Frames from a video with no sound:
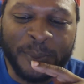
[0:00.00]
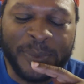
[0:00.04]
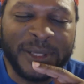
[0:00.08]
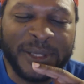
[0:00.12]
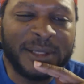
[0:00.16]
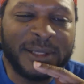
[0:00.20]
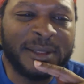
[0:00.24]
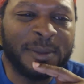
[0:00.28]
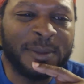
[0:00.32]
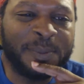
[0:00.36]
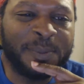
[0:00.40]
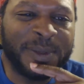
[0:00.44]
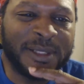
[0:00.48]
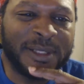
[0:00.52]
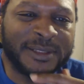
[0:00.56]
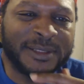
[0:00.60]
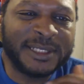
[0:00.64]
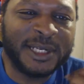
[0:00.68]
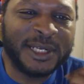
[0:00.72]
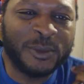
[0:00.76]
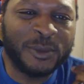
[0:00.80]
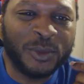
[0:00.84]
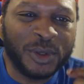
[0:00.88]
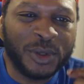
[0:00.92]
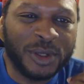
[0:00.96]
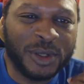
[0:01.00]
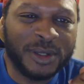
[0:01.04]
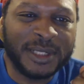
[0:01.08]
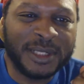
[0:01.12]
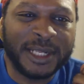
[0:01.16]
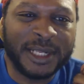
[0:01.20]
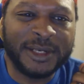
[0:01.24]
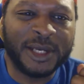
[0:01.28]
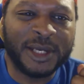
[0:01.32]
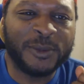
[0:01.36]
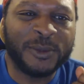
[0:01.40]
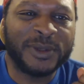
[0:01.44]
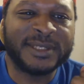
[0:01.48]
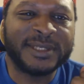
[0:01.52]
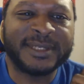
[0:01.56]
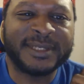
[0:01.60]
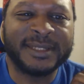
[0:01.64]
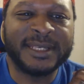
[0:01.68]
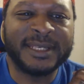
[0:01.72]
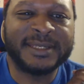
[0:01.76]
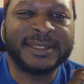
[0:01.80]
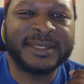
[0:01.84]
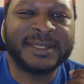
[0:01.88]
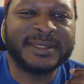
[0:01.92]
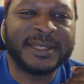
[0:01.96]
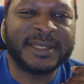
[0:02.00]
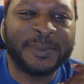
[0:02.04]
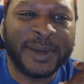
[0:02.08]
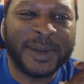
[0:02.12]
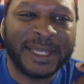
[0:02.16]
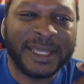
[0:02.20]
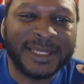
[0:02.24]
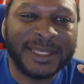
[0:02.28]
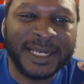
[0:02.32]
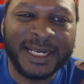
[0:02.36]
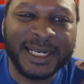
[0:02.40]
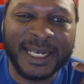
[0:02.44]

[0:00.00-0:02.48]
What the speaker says: building a wall that no one. So this is about the